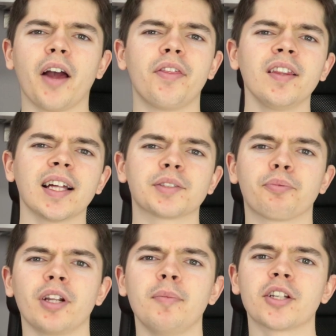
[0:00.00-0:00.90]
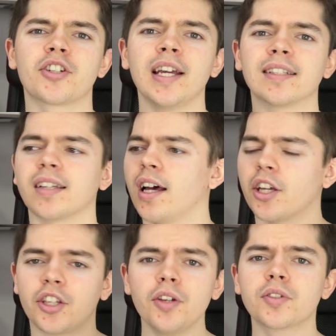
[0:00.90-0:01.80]
I think that's pretty much it.
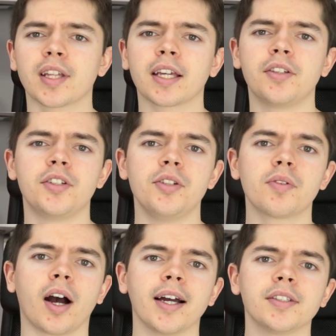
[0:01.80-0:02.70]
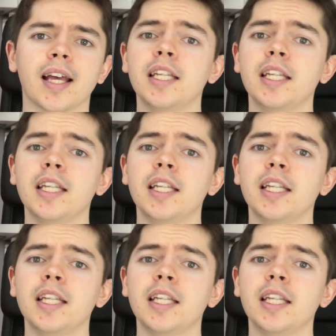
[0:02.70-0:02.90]
A huge thank you to you guys,